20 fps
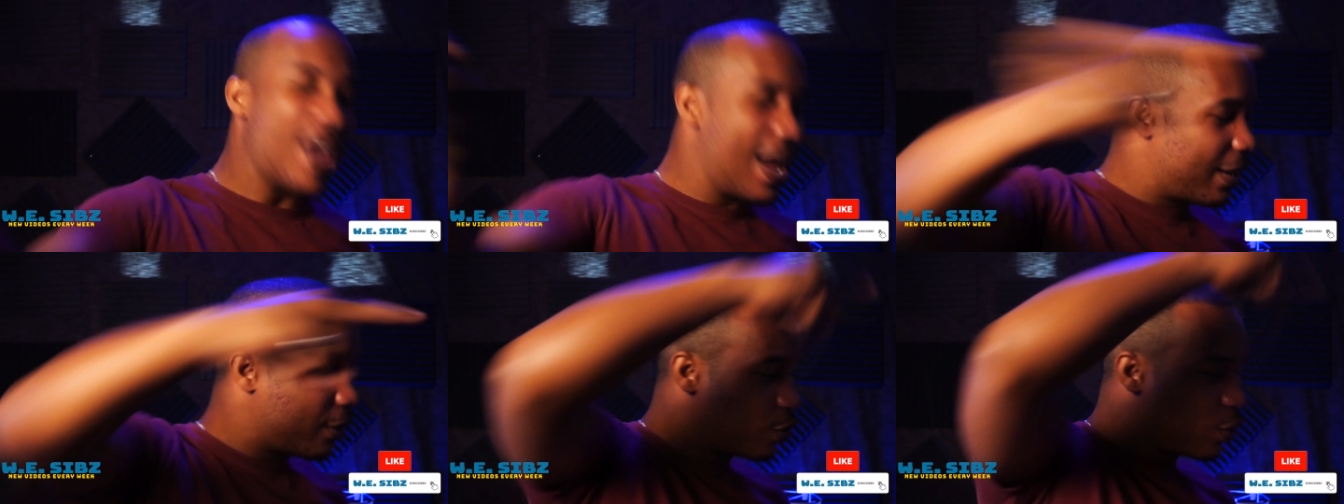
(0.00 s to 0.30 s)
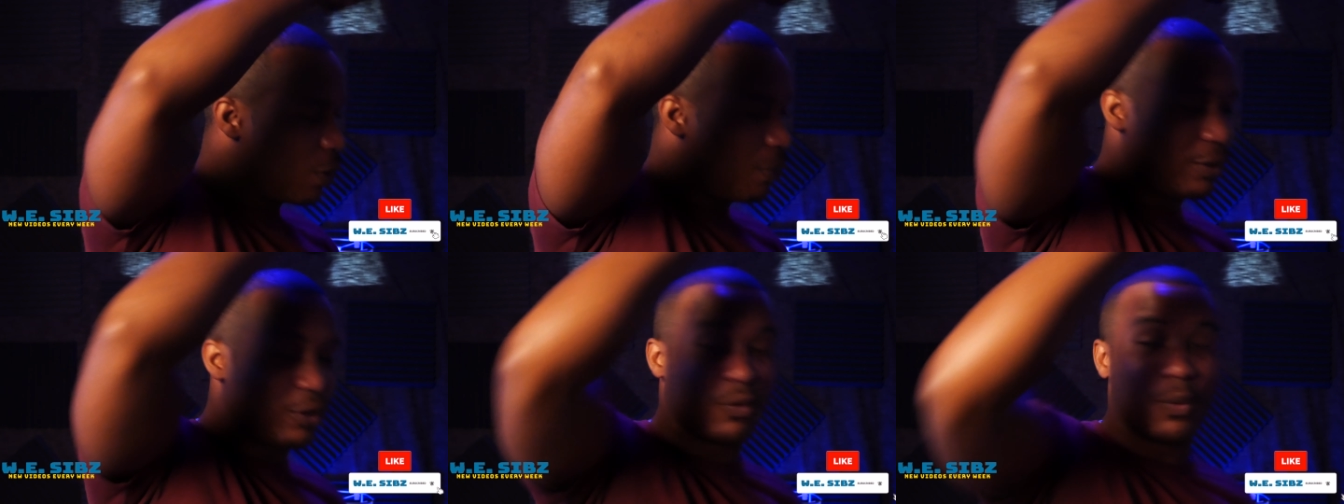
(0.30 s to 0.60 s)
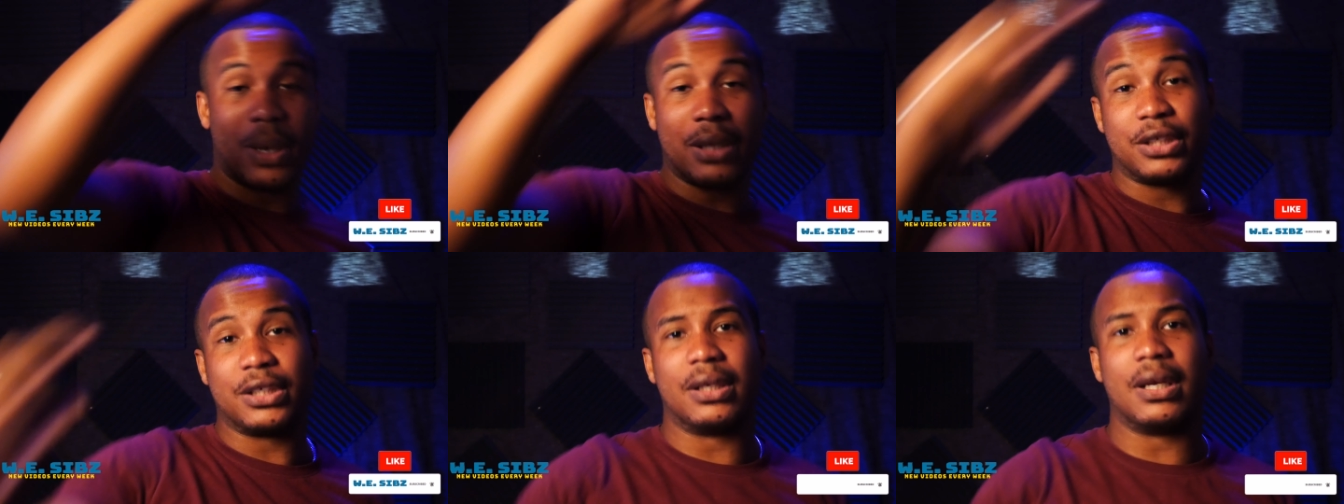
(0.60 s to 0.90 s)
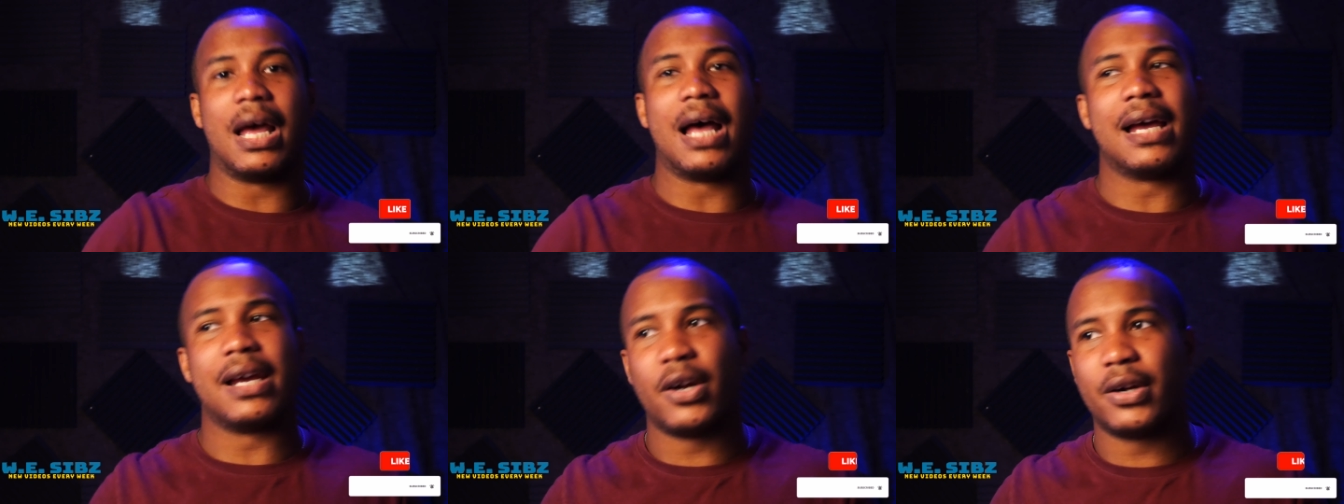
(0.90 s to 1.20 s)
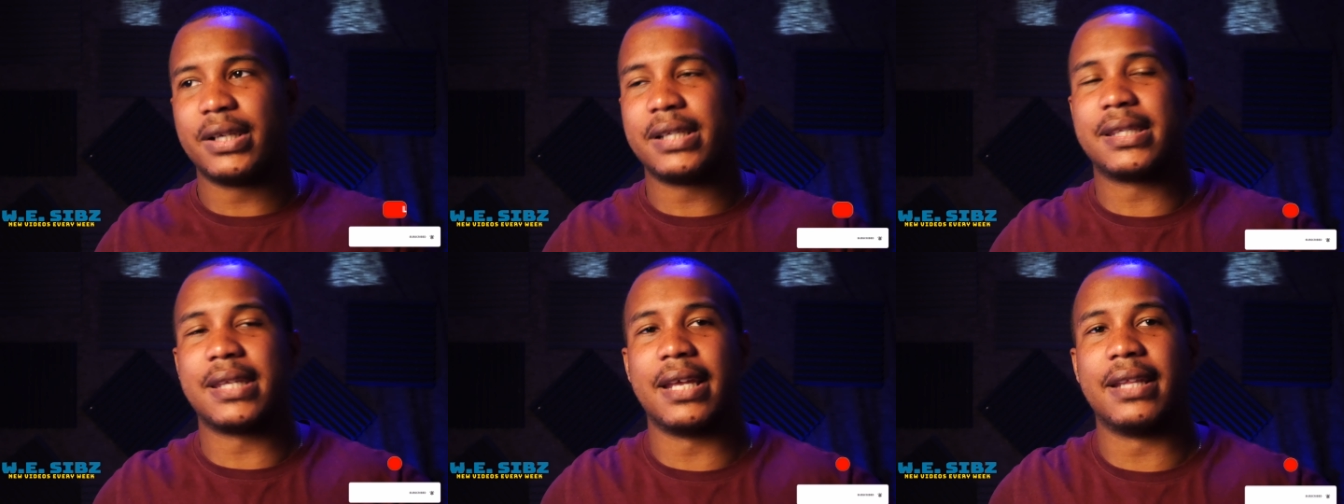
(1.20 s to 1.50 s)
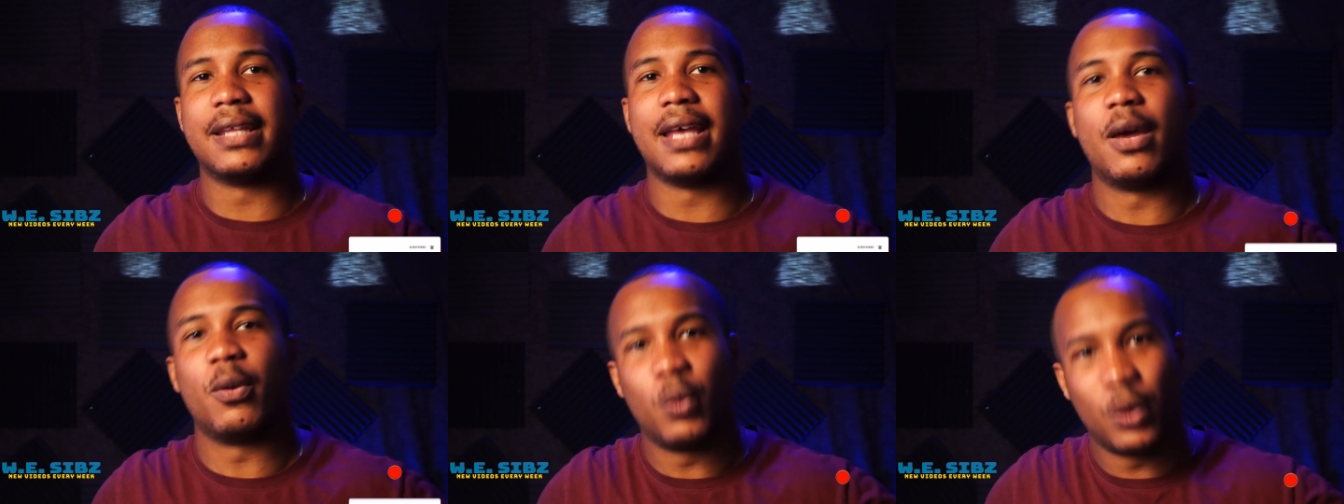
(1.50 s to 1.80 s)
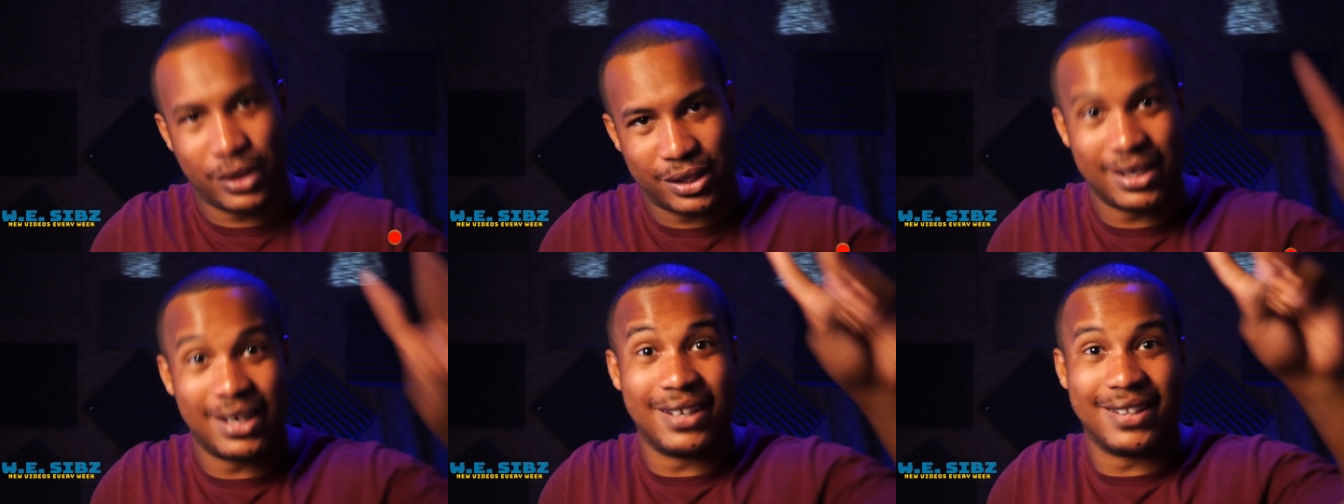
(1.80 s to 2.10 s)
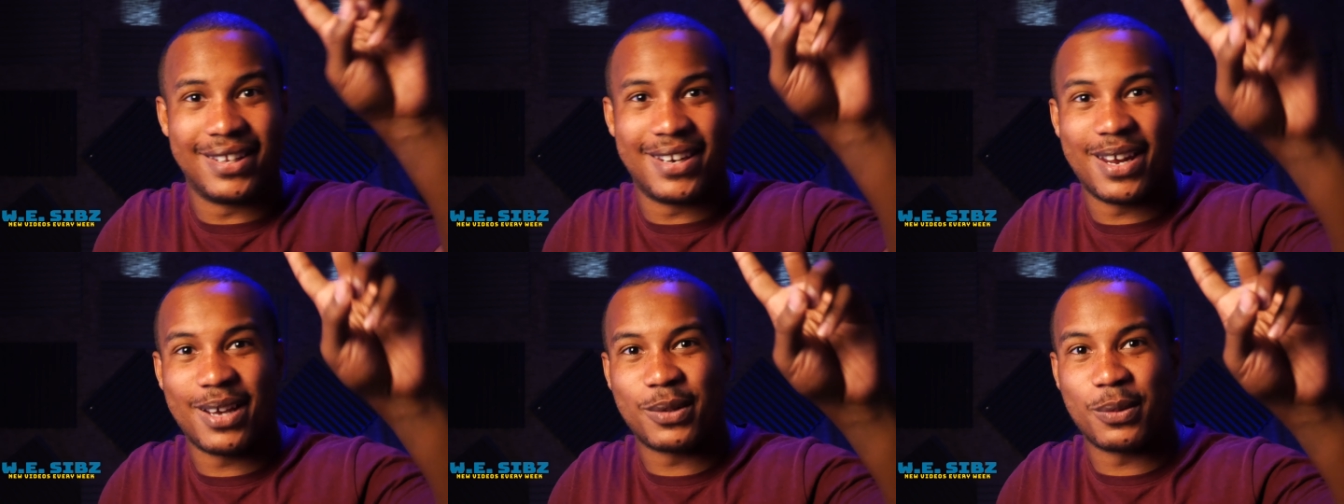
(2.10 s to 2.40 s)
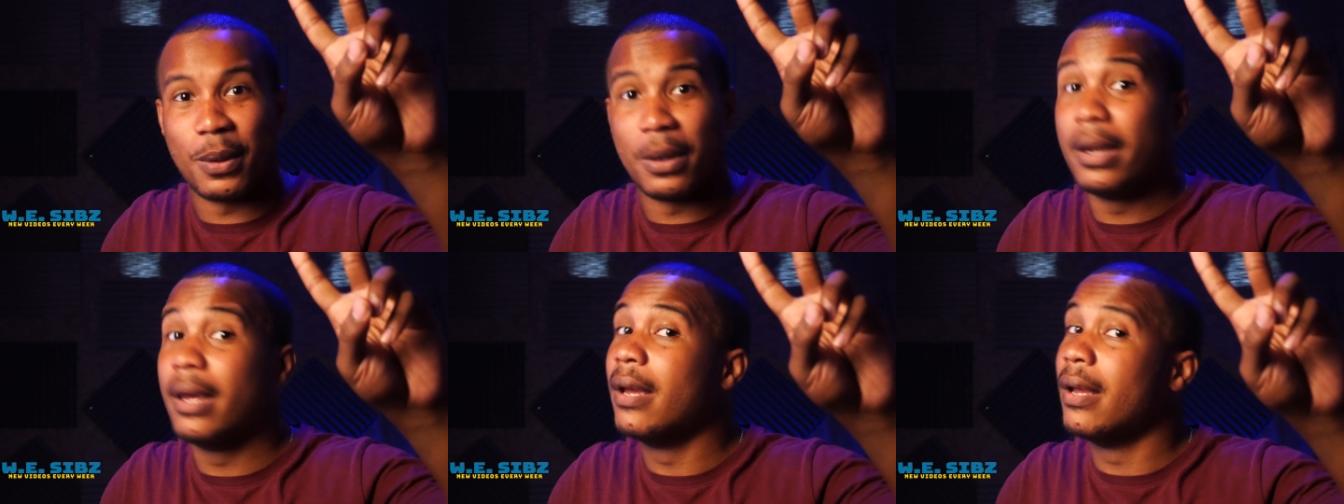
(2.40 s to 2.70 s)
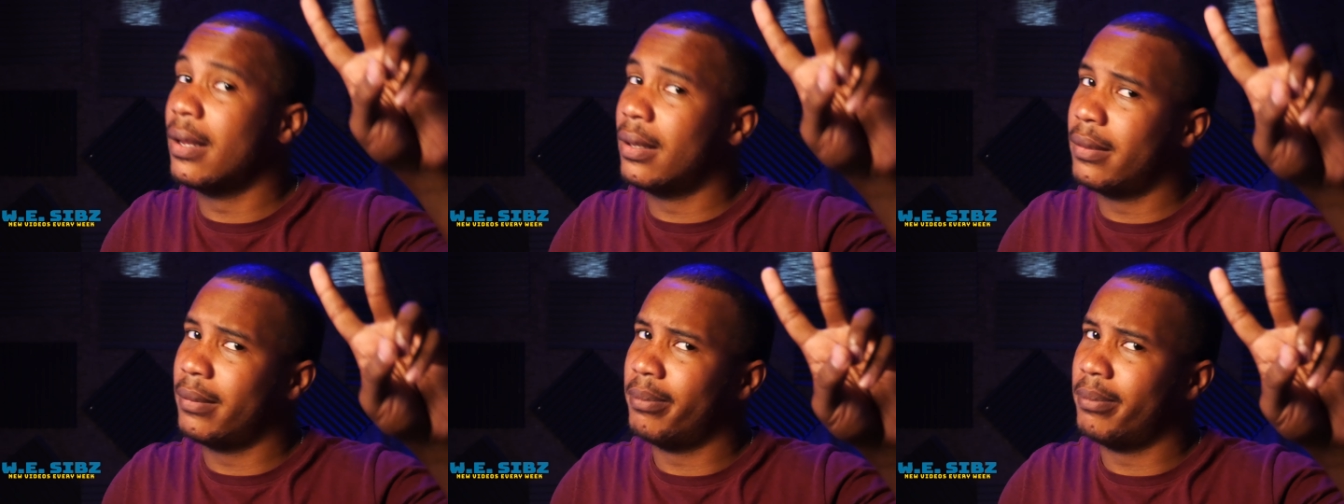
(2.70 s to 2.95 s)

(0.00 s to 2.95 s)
Thank you so much for watching. I already said that. We'll see you in the next one.